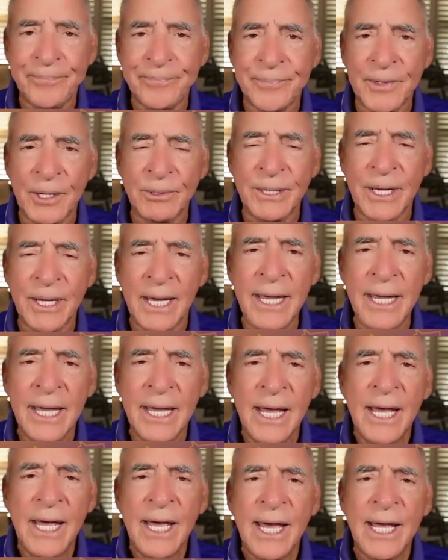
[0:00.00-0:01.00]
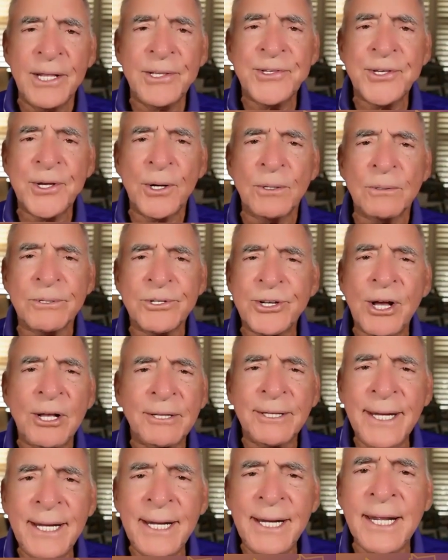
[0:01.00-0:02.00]
Okay. And so
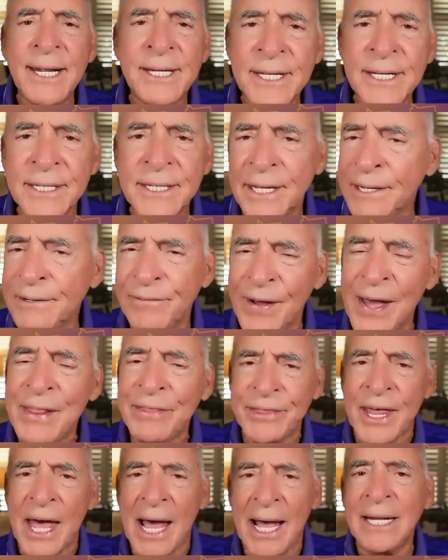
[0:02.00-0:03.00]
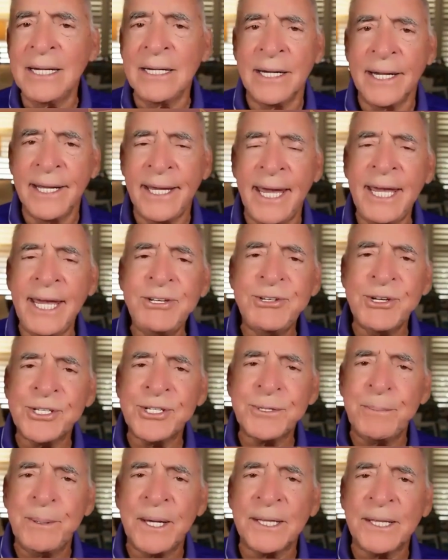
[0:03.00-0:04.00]
Cialdini didn't invent that. He
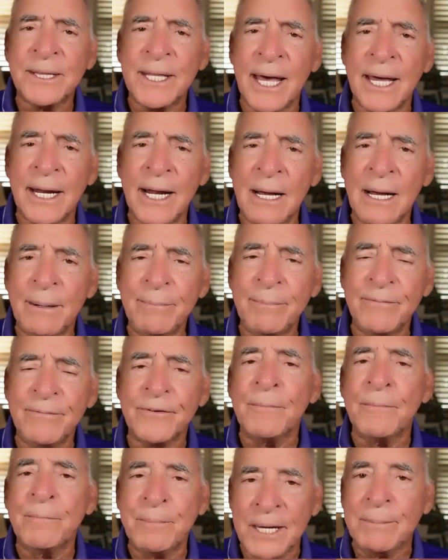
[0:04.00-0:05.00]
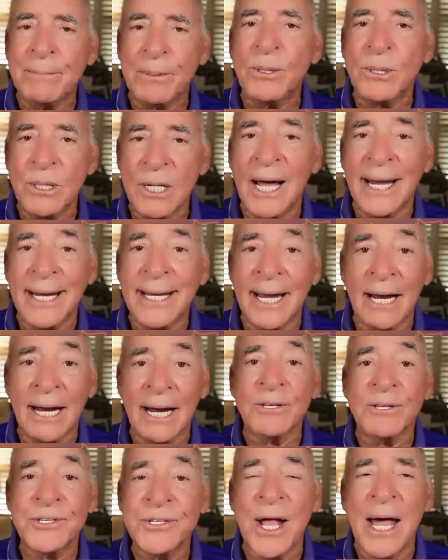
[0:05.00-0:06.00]
just picked that up from people like
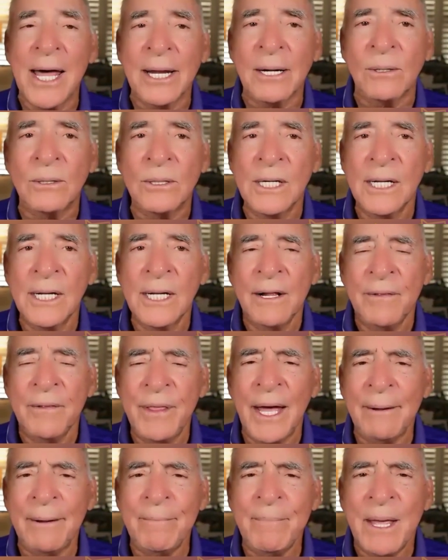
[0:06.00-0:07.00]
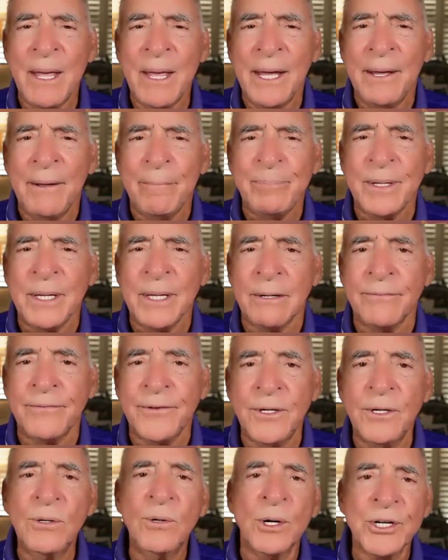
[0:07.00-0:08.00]
Aristotle, that if
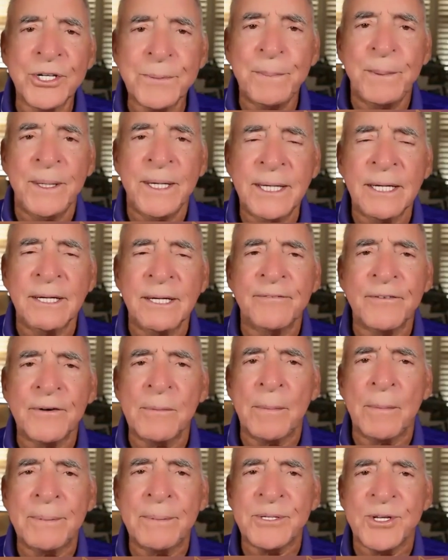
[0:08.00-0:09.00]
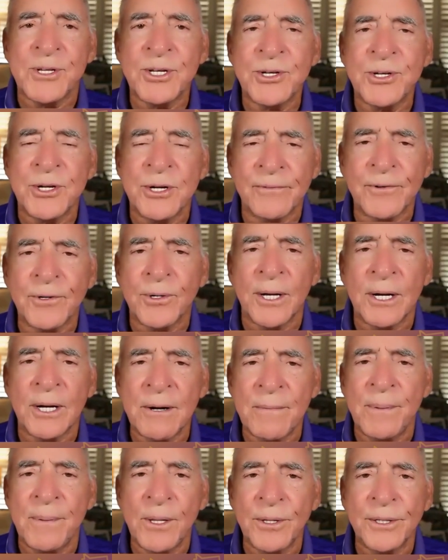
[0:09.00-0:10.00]
you are speaking from a position of
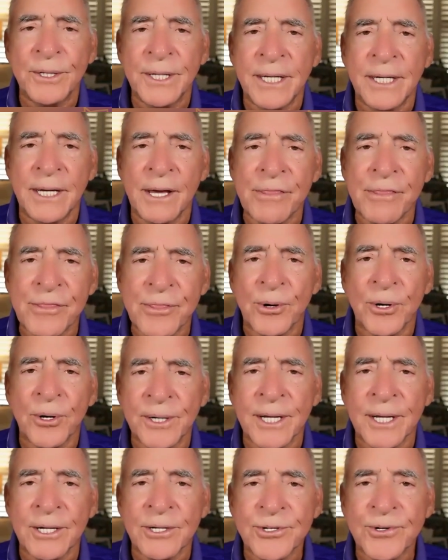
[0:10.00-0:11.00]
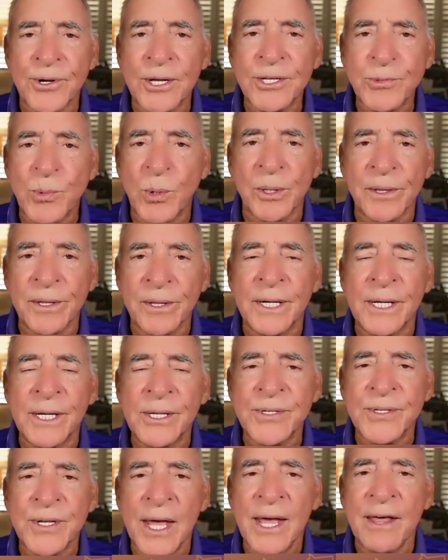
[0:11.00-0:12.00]
credibility, authority, and
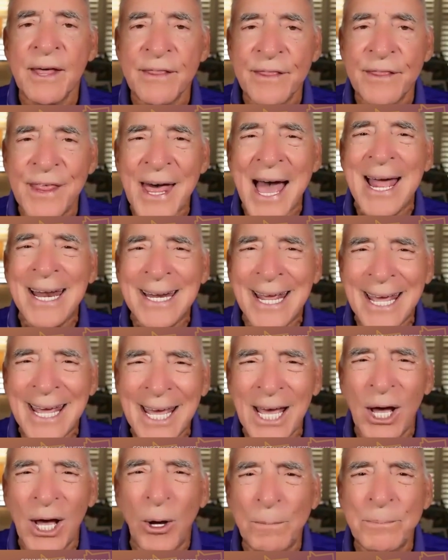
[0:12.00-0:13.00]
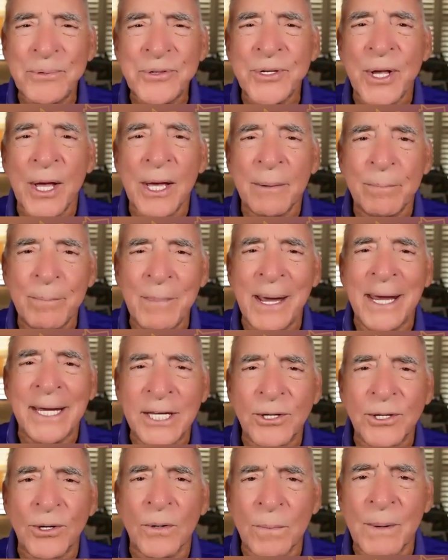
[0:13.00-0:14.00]
trustworthiness, that helps
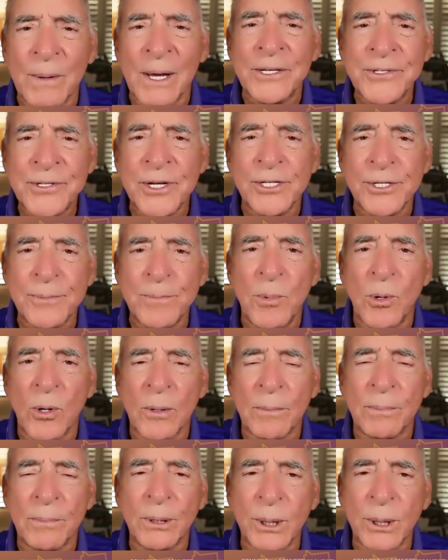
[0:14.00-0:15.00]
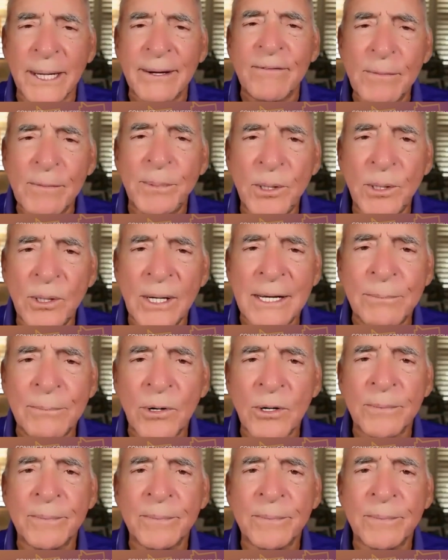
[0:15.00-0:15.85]
make your message more believable and more